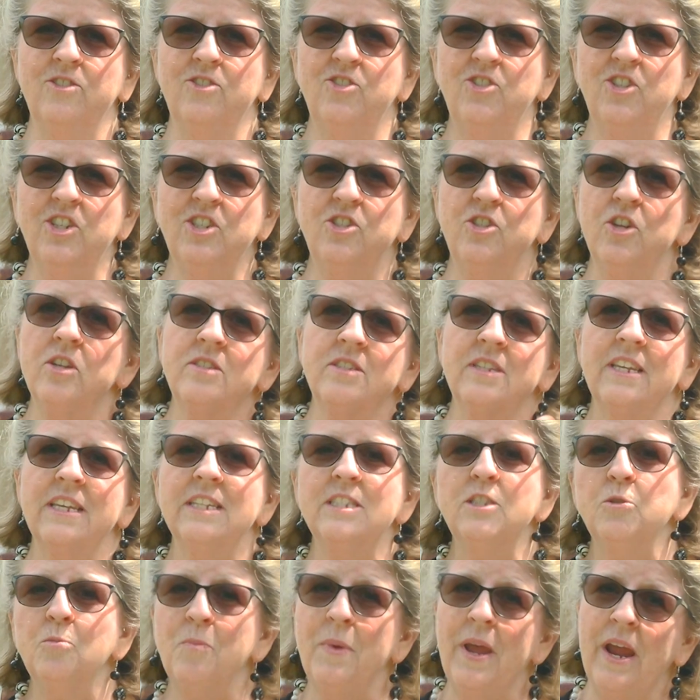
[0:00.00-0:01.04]
She just
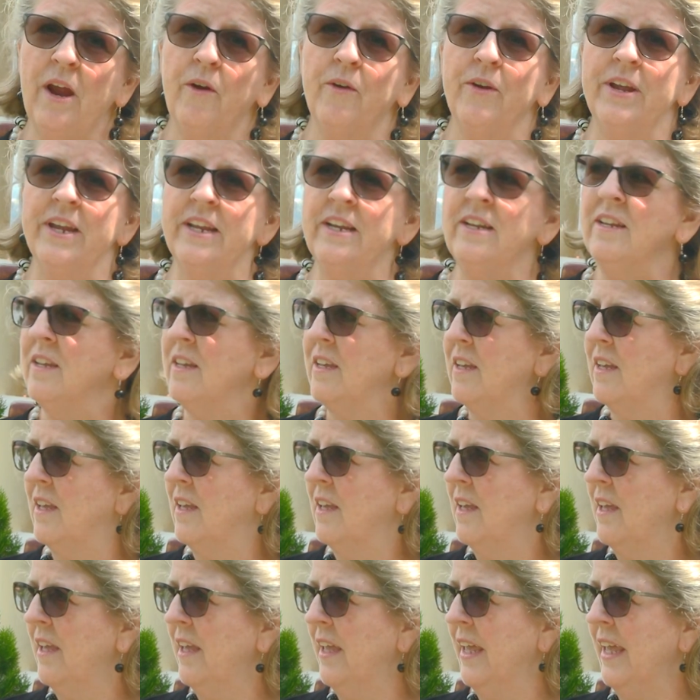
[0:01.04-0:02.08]
gets married,
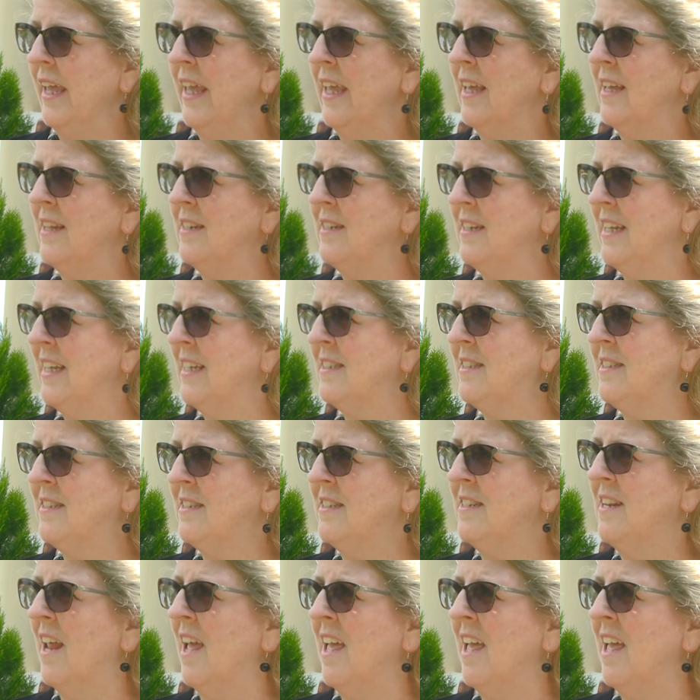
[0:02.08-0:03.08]
and it's